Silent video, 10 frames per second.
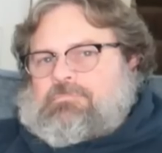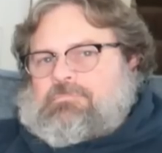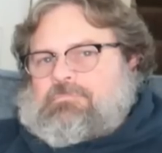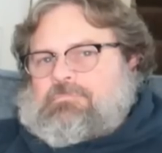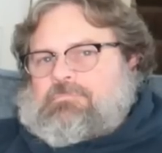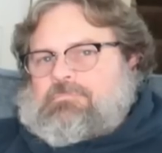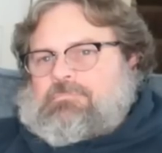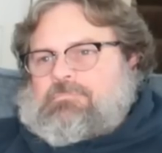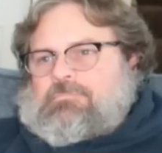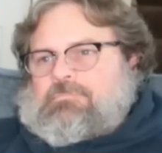
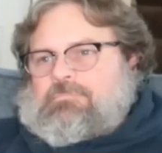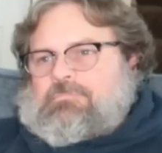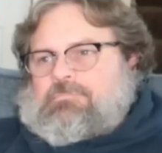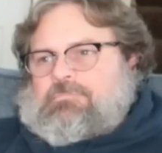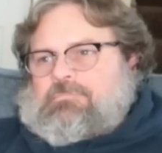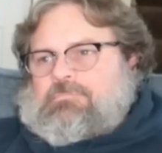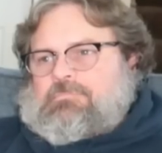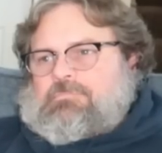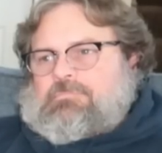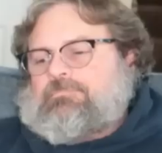
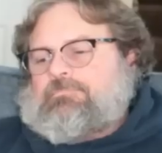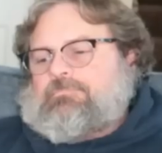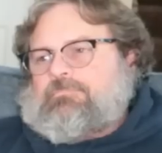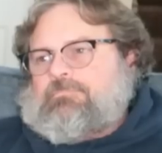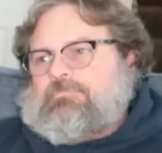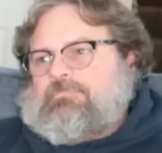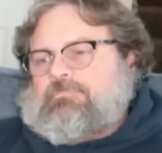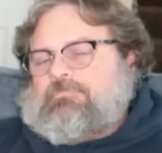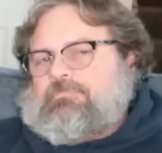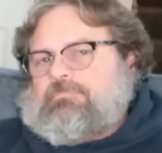
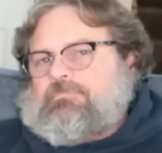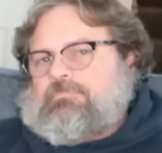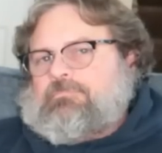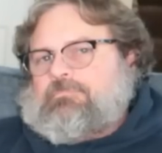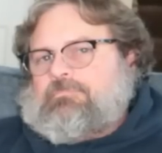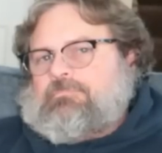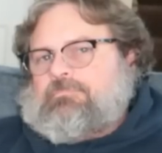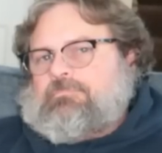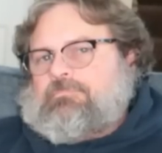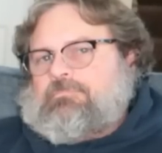
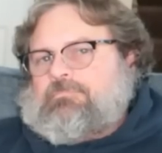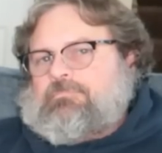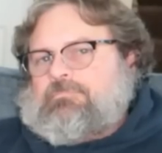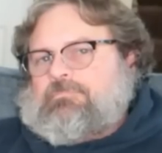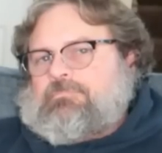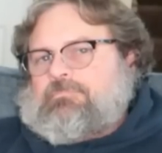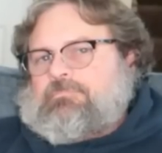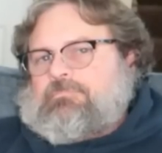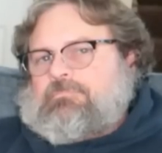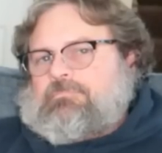
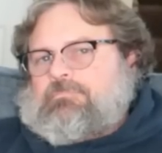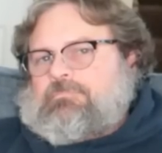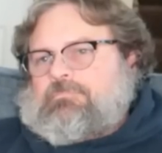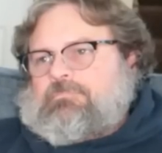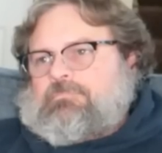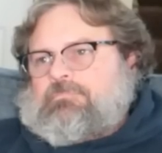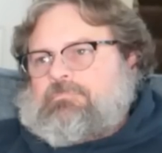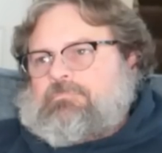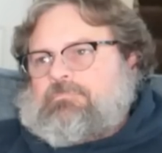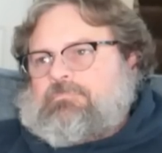
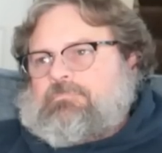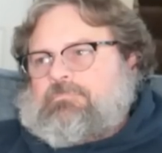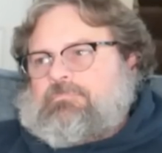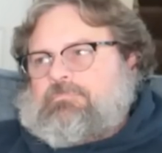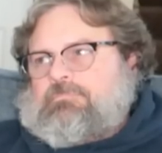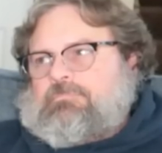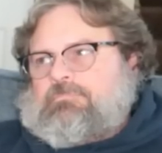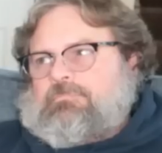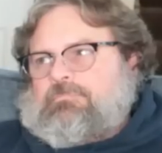This person isn't speaking.